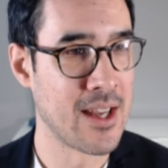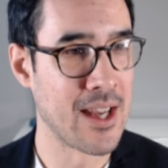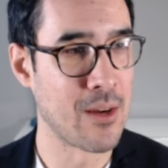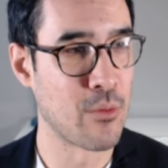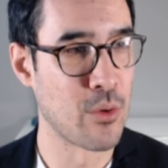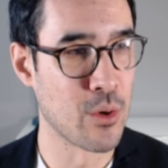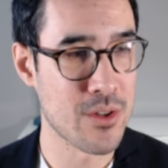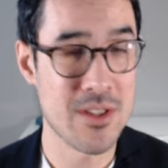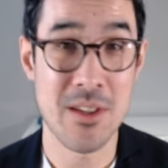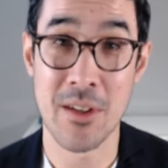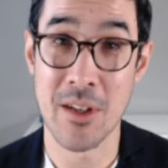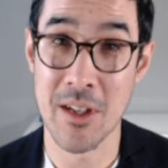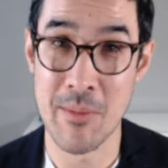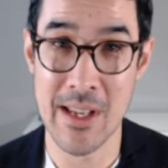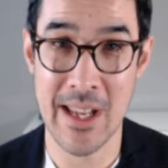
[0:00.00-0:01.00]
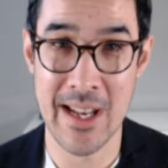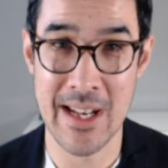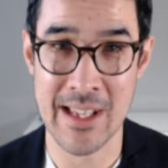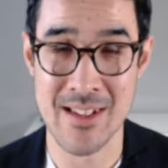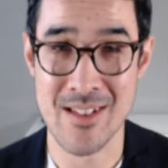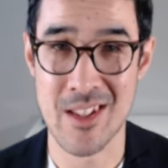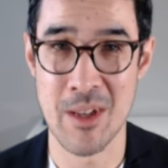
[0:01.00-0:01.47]
We're also going to be
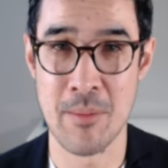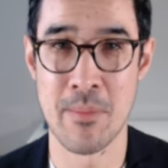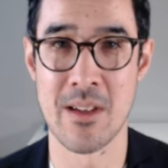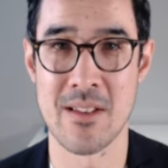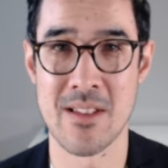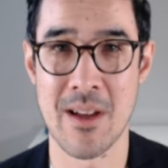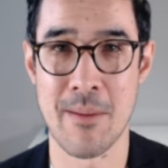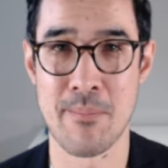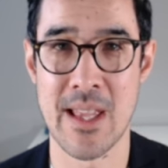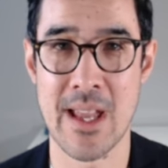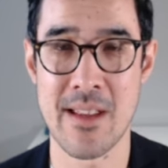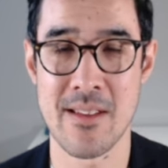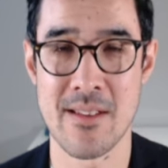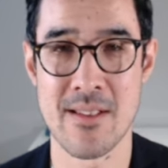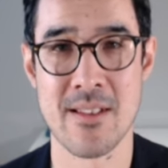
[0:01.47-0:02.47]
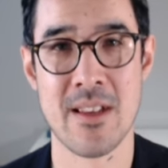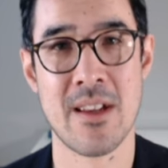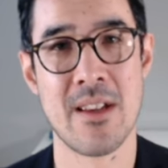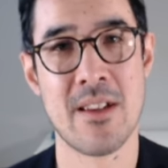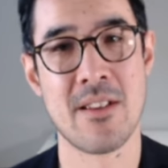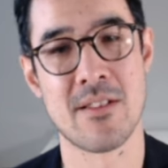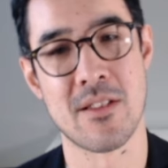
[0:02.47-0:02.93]
getting stimulus updates,
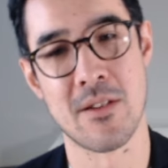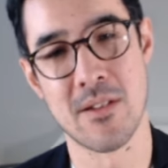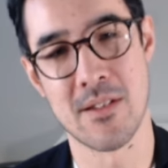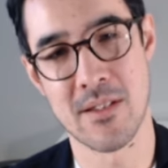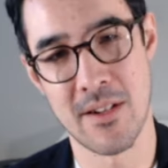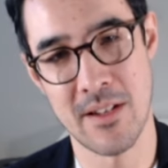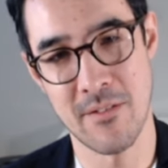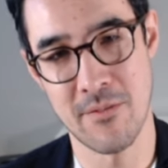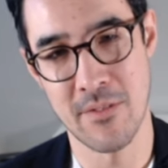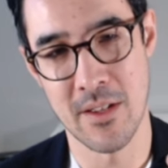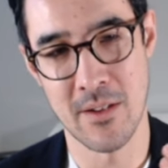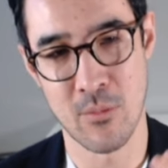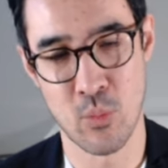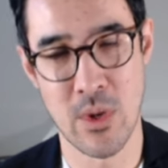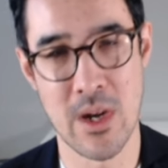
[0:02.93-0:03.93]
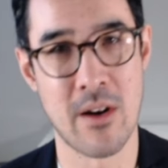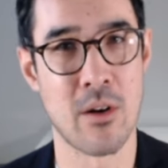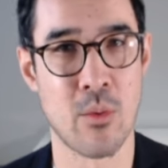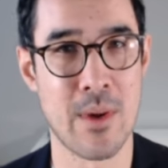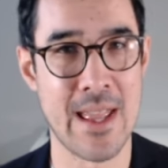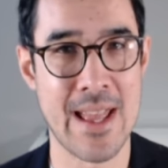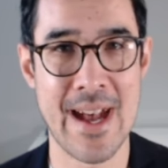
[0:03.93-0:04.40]
so it's kind of the where
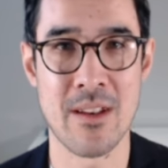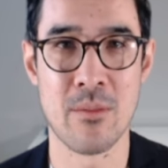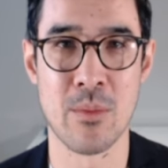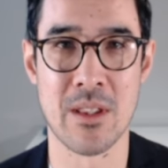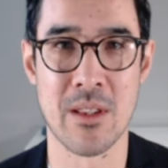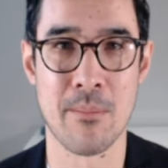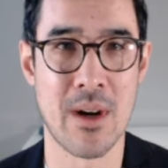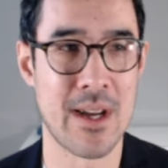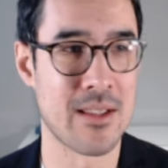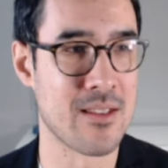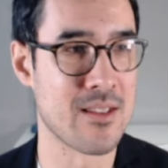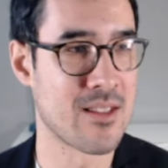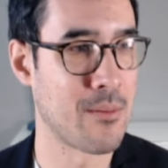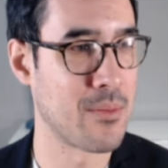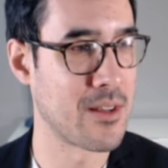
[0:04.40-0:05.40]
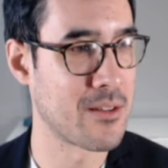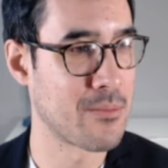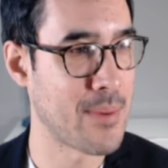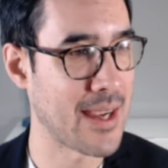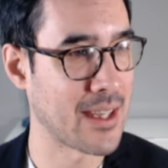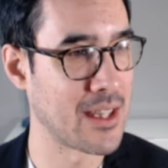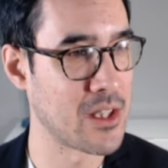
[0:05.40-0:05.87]
are we at with the Biden stimulus
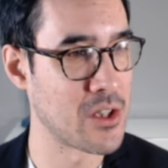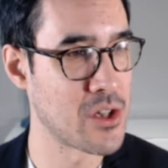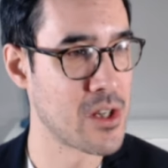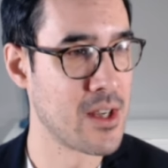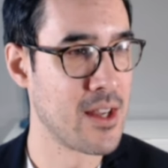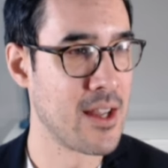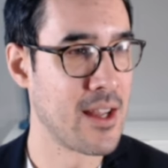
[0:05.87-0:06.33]
package.